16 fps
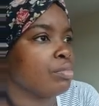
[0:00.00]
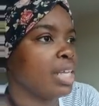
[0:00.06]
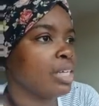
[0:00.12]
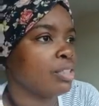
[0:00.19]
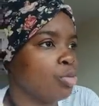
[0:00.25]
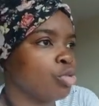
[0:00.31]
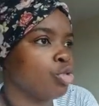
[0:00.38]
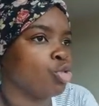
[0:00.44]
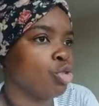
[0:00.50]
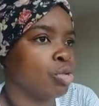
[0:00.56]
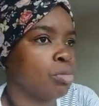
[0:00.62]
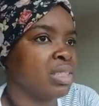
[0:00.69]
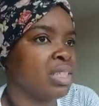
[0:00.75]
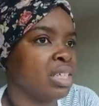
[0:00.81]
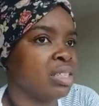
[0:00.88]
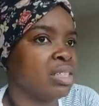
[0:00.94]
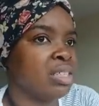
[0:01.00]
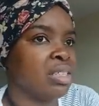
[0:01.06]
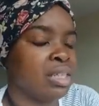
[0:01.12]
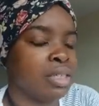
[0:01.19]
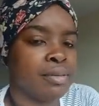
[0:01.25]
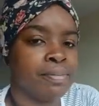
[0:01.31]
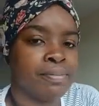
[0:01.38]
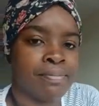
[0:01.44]
That's what trauma does to
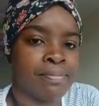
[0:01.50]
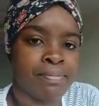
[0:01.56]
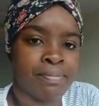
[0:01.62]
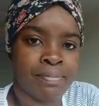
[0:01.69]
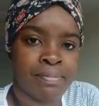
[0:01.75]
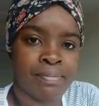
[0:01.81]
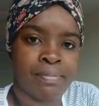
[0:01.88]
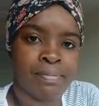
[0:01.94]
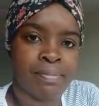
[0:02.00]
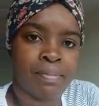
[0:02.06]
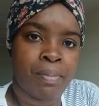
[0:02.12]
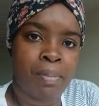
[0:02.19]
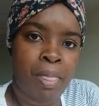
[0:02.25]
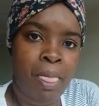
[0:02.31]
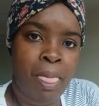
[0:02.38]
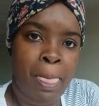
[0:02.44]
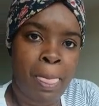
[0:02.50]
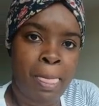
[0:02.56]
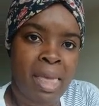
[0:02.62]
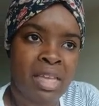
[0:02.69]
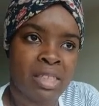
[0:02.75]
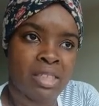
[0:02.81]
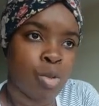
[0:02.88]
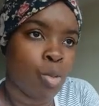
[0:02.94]
you.
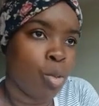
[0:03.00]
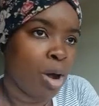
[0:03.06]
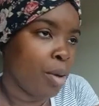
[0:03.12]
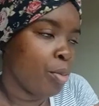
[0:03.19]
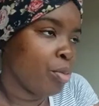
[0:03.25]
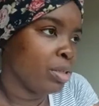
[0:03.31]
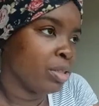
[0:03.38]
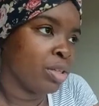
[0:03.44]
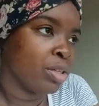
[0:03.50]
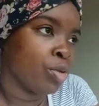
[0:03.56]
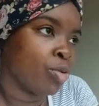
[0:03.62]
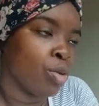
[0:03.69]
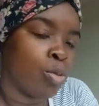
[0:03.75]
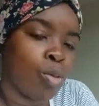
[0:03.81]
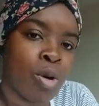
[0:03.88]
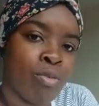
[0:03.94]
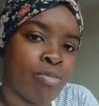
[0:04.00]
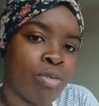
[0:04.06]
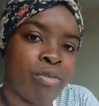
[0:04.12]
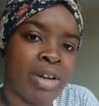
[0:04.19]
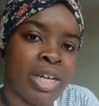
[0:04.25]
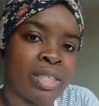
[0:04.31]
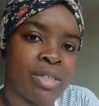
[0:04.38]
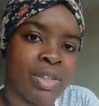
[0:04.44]
So why wouldn't you want
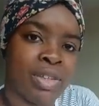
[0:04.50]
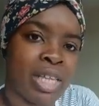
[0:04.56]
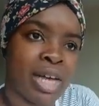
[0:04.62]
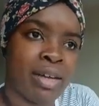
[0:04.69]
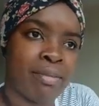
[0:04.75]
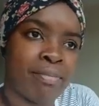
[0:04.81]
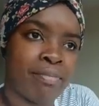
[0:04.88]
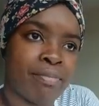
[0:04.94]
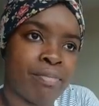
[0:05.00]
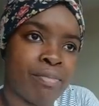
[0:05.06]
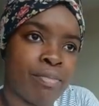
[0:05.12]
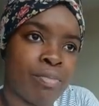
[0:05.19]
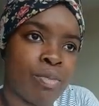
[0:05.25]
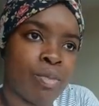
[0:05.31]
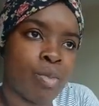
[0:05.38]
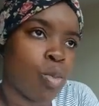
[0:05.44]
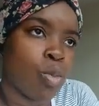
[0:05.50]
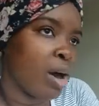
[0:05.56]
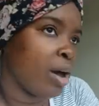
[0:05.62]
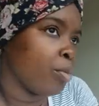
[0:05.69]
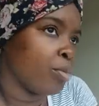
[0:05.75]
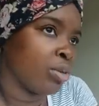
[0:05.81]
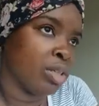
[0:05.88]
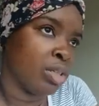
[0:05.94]
revenge for that? Why
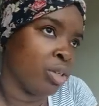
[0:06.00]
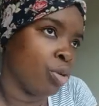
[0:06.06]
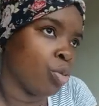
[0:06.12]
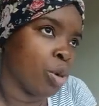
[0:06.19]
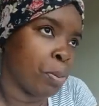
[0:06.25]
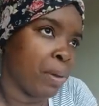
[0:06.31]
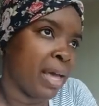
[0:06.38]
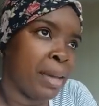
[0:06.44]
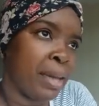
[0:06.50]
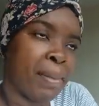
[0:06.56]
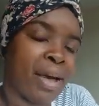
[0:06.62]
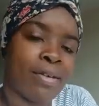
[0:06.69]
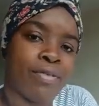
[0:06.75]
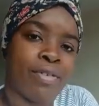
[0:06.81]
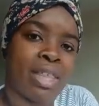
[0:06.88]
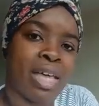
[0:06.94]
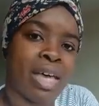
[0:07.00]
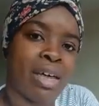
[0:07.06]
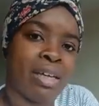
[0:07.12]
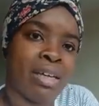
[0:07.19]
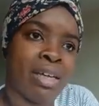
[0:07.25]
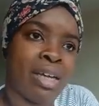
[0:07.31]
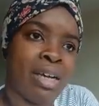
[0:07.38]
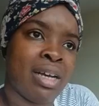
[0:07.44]
wouldn't you want payback for that?
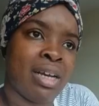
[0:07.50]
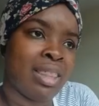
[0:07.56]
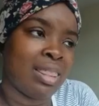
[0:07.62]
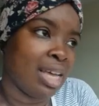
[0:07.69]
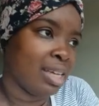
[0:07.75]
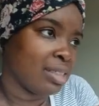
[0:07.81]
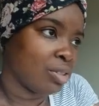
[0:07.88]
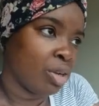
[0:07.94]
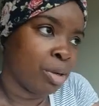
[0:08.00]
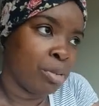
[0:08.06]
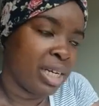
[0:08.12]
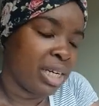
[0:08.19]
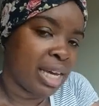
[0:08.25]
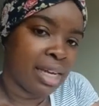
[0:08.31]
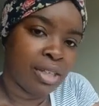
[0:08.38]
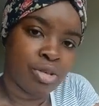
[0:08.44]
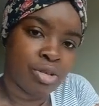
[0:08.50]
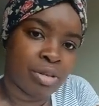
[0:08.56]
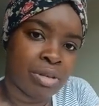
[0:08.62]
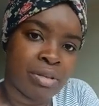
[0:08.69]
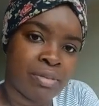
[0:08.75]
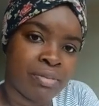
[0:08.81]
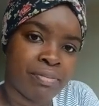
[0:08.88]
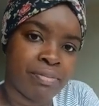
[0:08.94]
That's only
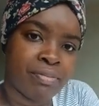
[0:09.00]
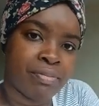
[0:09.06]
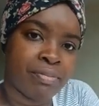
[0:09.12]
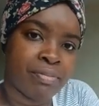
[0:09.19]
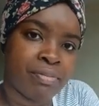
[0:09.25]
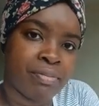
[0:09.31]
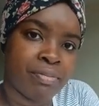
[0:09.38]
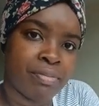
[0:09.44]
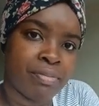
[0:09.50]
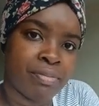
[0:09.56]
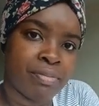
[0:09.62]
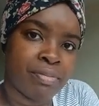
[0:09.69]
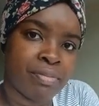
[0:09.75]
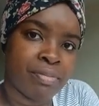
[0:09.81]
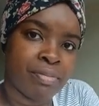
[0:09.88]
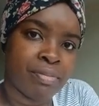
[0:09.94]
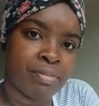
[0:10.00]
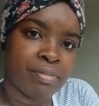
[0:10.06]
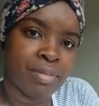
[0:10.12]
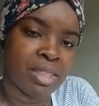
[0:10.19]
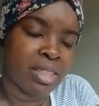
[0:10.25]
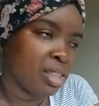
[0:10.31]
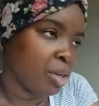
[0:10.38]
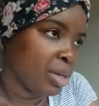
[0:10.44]
natural.
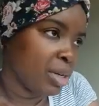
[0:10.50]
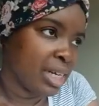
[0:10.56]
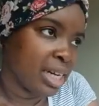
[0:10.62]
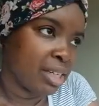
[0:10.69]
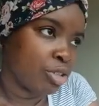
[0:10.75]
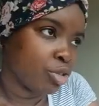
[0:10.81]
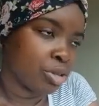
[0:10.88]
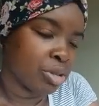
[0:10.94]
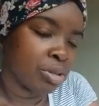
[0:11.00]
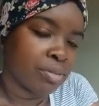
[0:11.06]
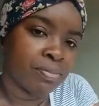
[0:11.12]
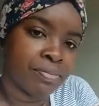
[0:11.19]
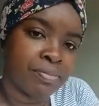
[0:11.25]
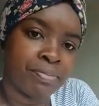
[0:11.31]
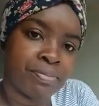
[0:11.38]
It's only natural.